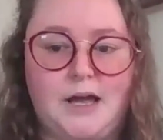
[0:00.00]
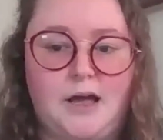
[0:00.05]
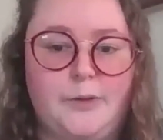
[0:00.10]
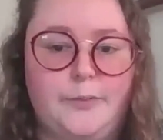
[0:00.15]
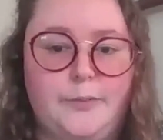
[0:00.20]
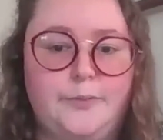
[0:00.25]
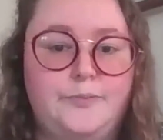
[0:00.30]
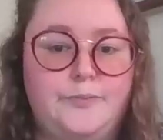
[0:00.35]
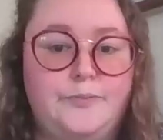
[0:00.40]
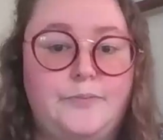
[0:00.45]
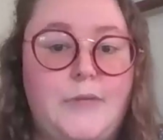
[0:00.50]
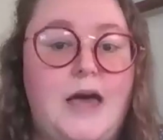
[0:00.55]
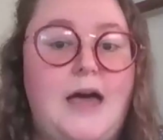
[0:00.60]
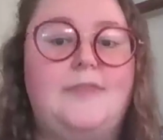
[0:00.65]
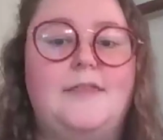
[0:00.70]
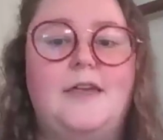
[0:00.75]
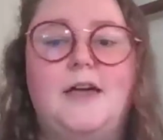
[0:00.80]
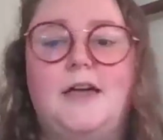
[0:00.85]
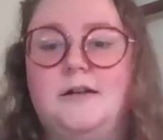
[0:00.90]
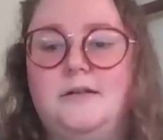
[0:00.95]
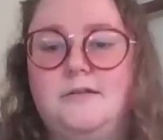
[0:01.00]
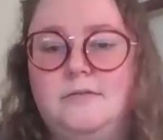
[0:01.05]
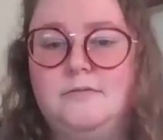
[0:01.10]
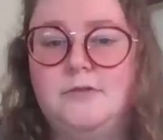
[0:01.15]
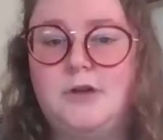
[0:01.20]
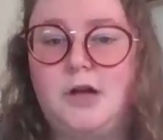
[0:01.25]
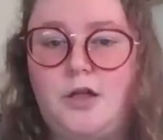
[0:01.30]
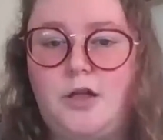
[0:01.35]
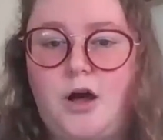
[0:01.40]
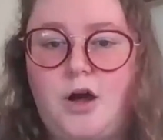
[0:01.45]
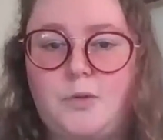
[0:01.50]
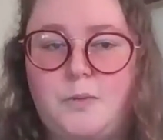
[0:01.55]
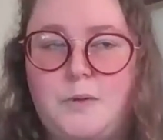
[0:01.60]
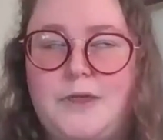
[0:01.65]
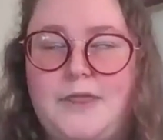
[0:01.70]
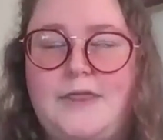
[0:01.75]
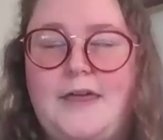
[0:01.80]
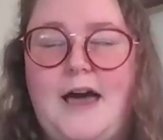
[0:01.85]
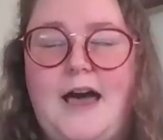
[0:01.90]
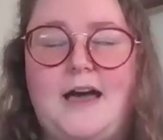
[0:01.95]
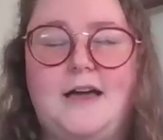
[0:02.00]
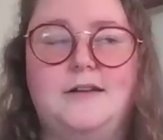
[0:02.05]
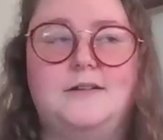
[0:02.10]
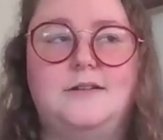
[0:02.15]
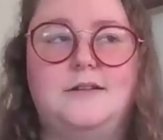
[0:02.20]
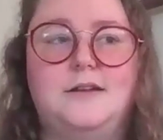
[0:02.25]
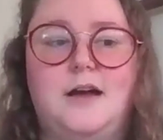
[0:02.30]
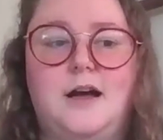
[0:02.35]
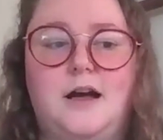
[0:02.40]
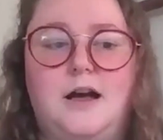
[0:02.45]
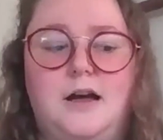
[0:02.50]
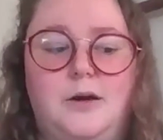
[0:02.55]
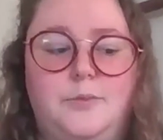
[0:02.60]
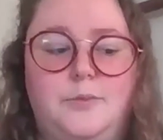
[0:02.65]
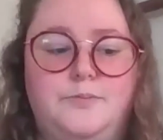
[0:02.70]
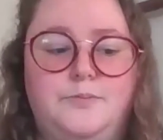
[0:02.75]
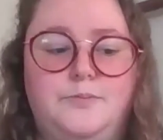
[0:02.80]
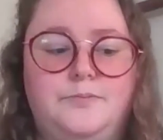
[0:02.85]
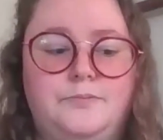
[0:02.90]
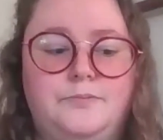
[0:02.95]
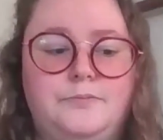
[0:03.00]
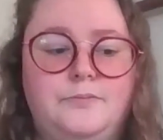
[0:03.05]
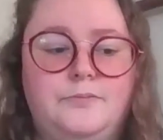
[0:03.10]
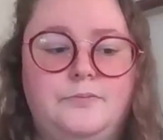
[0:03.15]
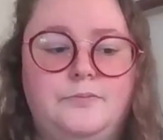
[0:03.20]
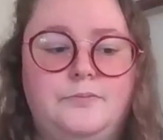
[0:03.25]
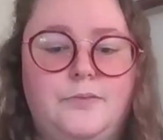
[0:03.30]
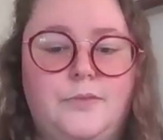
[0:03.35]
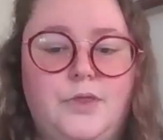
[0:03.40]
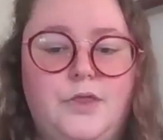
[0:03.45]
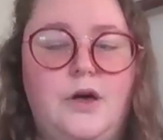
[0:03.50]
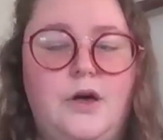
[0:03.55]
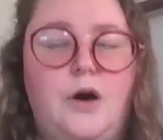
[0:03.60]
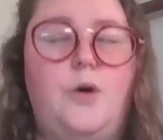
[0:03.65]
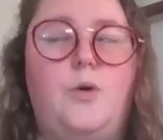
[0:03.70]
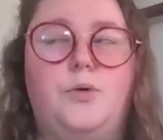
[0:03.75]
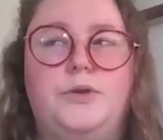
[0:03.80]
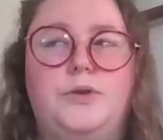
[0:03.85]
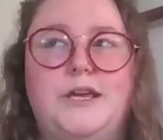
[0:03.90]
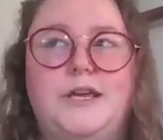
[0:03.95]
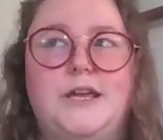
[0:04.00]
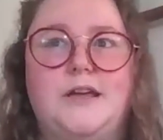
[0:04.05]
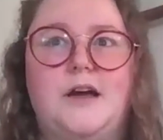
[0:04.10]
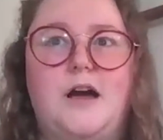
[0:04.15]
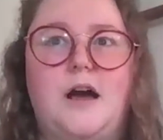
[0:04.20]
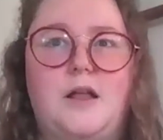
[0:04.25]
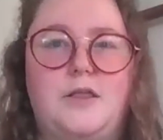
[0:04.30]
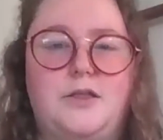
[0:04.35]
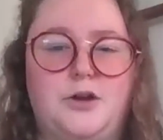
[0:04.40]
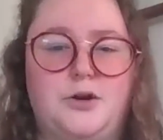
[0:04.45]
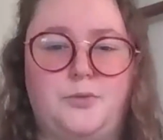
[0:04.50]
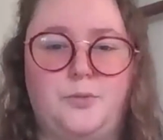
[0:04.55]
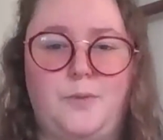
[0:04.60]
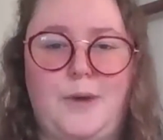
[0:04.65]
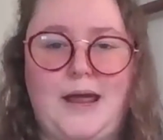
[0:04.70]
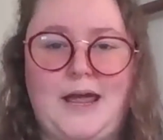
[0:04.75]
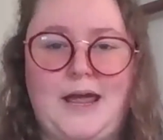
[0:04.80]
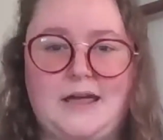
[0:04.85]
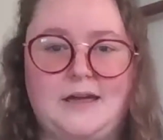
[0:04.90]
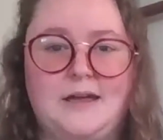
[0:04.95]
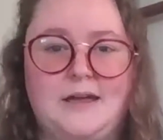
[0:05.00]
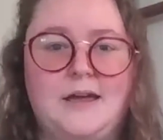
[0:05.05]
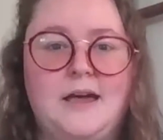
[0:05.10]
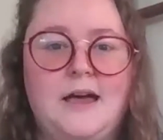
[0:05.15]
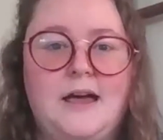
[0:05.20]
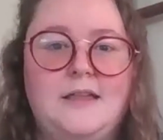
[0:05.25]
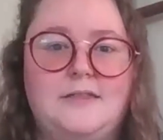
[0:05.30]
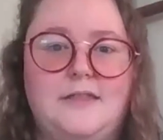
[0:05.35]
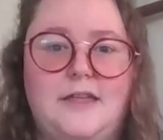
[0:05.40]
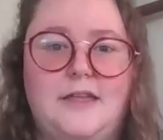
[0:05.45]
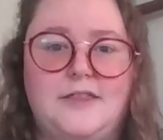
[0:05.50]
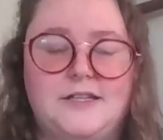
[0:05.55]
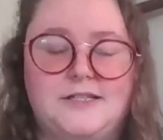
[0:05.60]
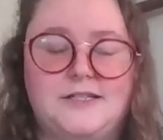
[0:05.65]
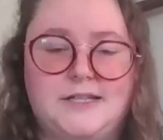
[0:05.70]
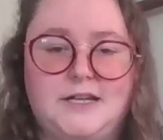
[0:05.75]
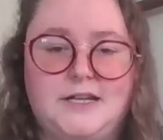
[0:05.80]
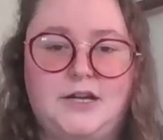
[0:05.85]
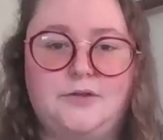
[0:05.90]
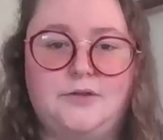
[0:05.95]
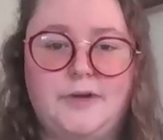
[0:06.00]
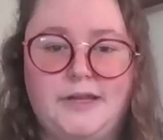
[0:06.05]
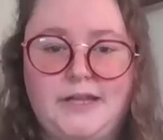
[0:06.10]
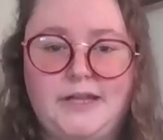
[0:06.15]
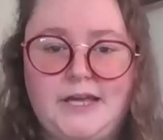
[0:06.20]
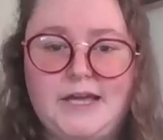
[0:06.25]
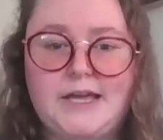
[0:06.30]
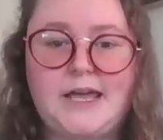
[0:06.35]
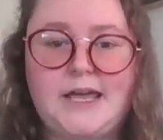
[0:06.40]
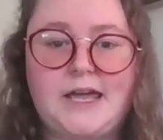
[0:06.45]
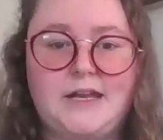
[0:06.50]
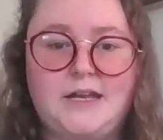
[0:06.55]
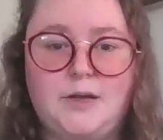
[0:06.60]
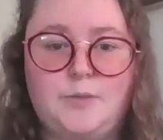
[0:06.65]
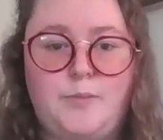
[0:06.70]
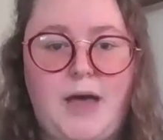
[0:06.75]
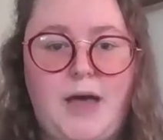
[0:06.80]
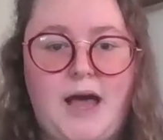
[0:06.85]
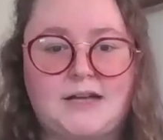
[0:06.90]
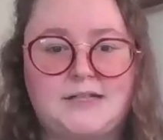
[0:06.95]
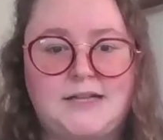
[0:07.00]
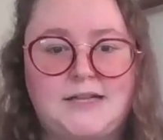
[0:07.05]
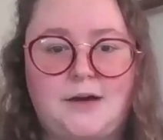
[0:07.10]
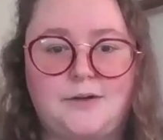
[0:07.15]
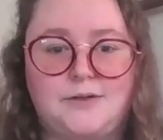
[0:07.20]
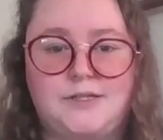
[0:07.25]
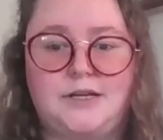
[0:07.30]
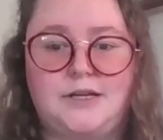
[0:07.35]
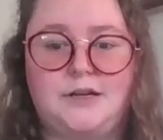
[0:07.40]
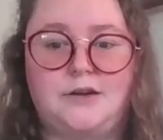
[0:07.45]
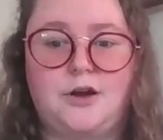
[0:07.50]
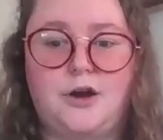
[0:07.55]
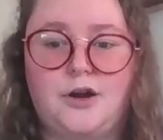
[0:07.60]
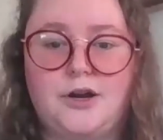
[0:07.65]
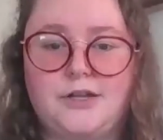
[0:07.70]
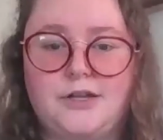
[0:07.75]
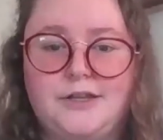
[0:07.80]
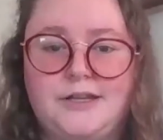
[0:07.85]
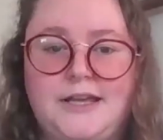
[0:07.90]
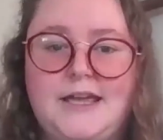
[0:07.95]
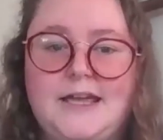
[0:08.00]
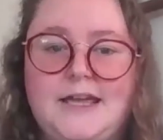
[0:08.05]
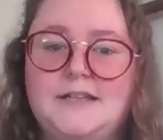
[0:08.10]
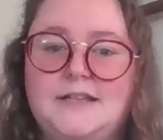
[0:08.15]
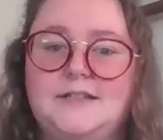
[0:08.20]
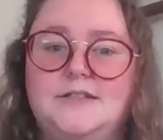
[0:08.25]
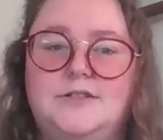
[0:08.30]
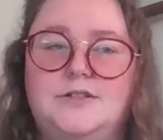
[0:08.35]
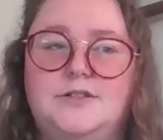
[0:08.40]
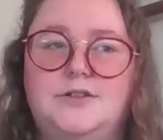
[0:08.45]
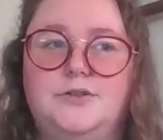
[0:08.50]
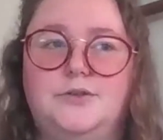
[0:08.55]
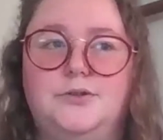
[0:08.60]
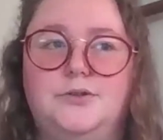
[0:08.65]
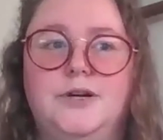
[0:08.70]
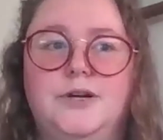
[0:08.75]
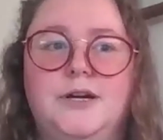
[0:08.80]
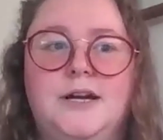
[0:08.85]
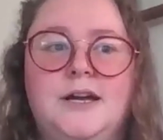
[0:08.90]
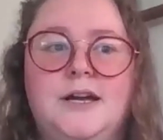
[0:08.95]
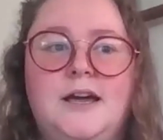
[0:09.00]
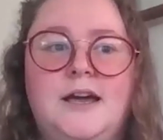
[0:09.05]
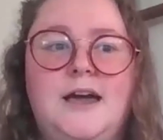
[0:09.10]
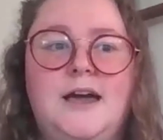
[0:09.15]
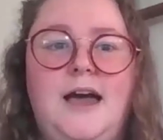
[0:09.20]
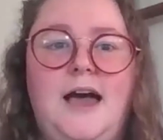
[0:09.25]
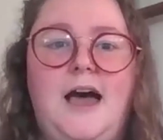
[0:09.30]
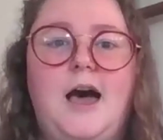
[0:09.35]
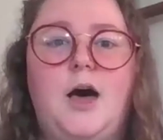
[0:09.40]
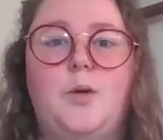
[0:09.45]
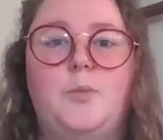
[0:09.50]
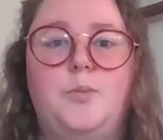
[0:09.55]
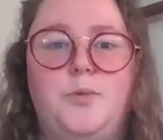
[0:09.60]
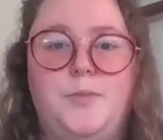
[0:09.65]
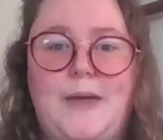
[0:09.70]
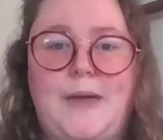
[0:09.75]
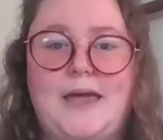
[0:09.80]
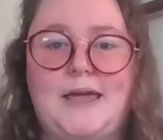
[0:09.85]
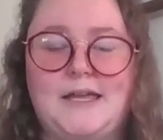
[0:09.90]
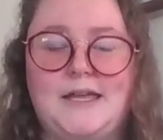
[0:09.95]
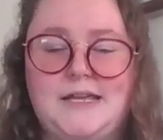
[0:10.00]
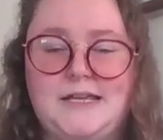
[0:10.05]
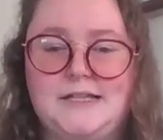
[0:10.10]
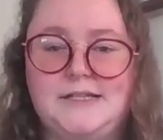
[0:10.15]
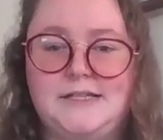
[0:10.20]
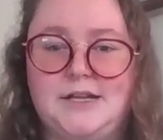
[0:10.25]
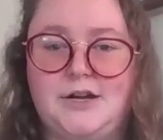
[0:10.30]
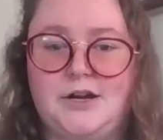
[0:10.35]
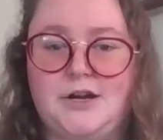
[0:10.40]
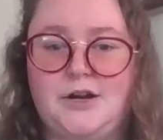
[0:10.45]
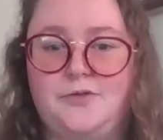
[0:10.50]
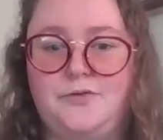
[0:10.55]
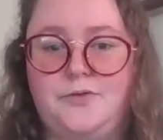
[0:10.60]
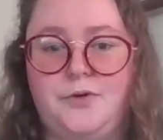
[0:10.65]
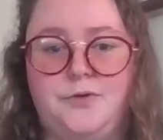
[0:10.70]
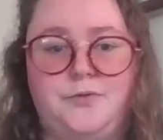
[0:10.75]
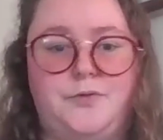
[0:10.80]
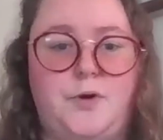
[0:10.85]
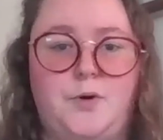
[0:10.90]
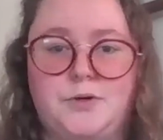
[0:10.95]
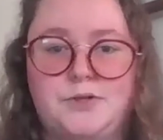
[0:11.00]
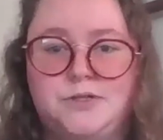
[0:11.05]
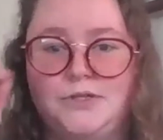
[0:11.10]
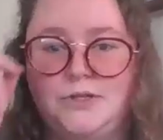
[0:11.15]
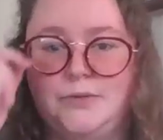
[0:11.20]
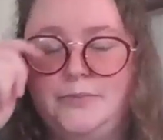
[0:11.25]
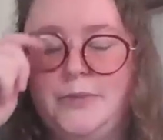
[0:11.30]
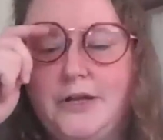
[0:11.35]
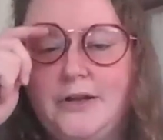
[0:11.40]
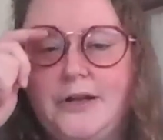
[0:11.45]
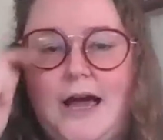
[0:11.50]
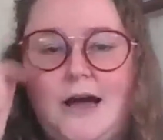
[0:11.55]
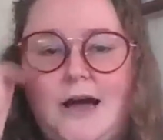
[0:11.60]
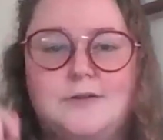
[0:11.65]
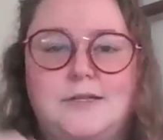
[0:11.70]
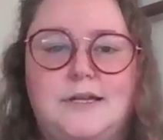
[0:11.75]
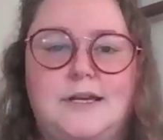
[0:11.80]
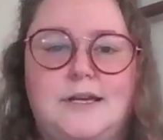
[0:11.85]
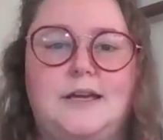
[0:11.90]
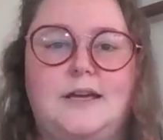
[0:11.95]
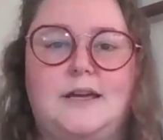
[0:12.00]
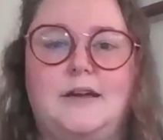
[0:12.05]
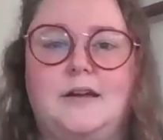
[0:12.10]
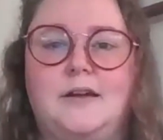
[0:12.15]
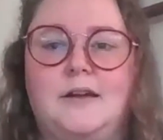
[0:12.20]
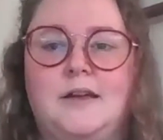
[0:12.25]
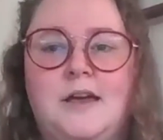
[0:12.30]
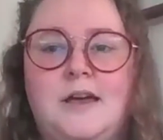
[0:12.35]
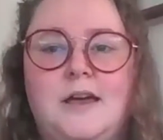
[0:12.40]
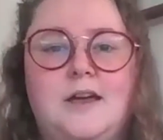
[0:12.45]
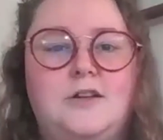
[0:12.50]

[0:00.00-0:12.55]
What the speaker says: And then along with that, the only other way that the city really can impact housing currently is to help make it easier for folks to build housing,